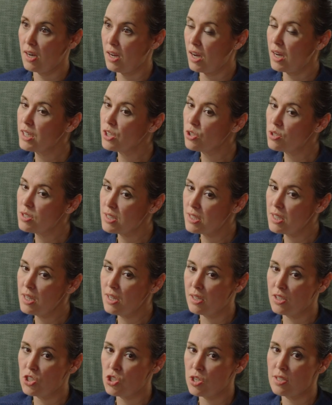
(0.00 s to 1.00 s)
And I could see
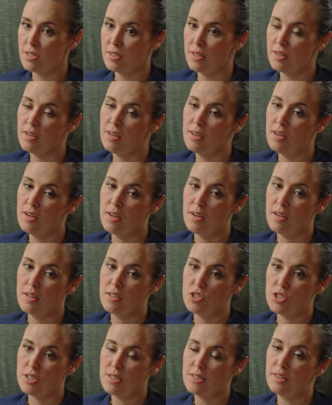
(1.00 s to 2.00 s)
it, just the
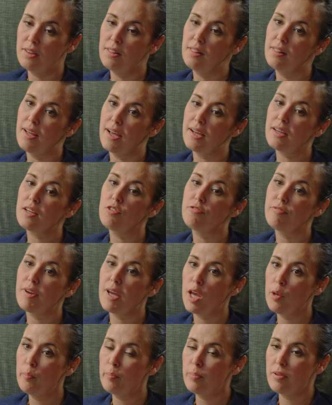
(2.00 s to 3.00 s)
lack of
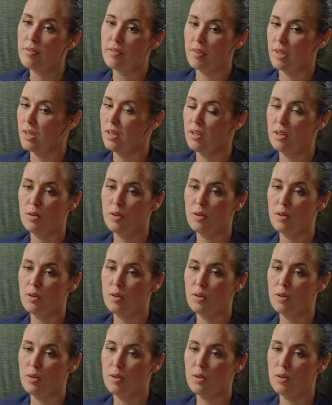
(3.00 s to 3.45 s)
empathy.